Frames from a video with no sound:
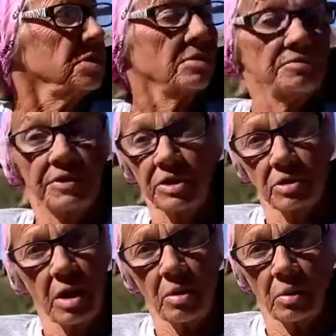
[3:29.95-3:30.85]
and
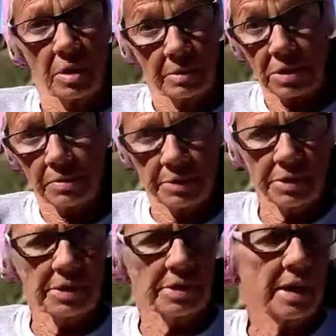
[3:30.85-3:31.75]
figure out where I'm going to
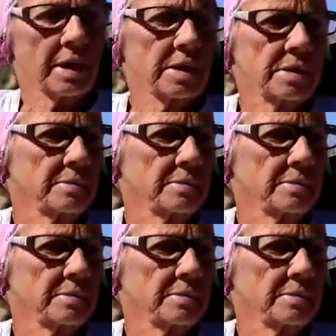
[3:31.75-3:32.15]
put it at.